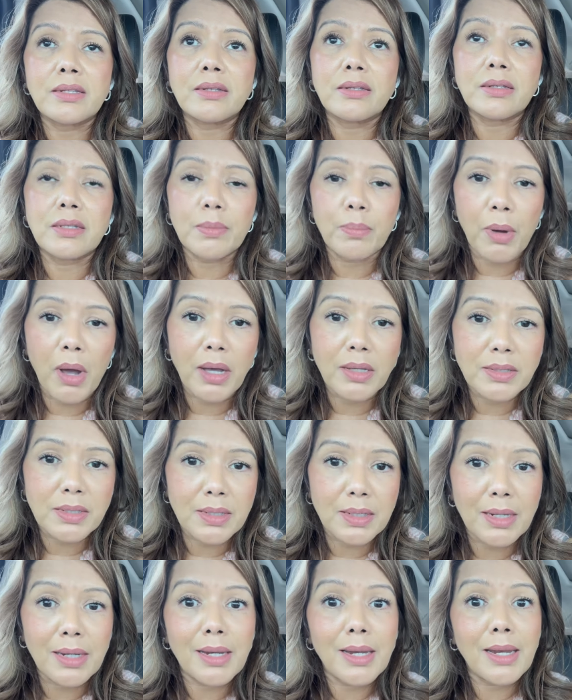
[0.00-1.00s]

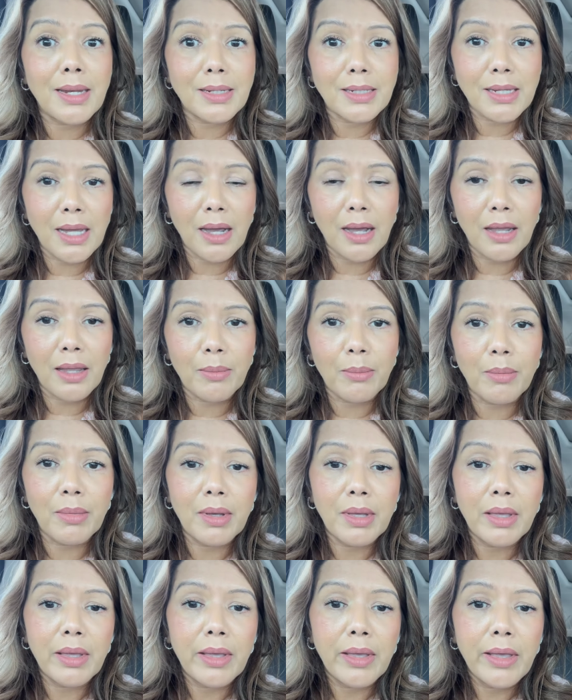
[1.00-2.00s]
deposited in time.
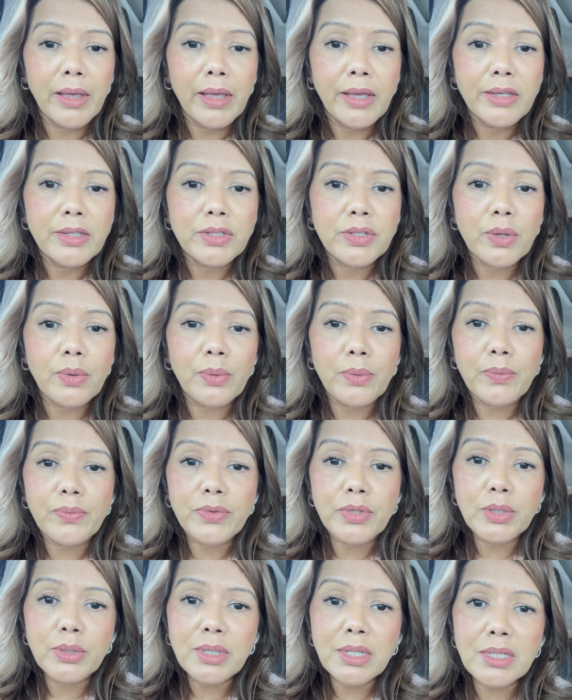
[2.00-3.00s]
So
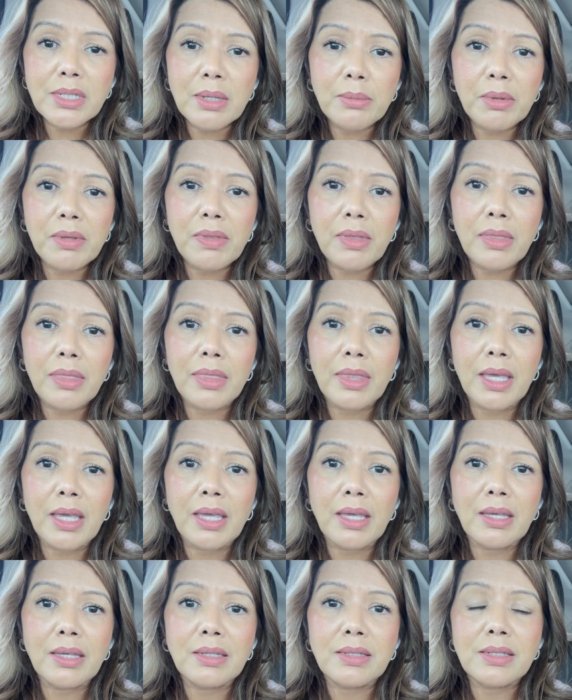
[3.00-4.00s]
those are some of the
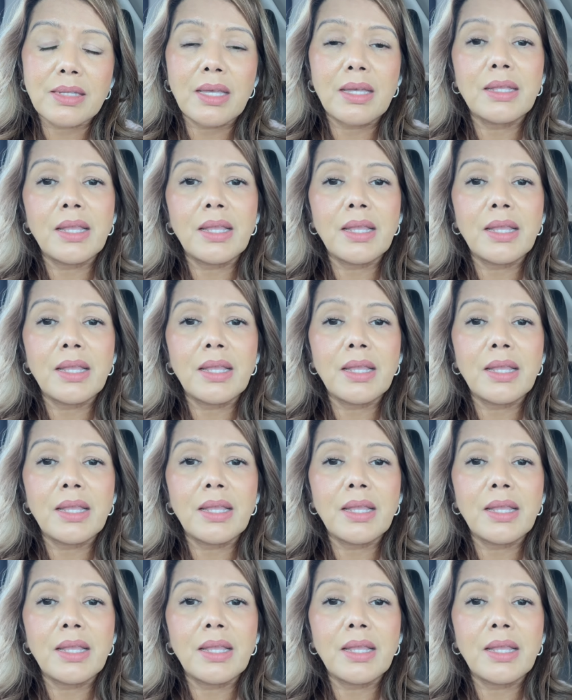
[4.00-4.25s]
things.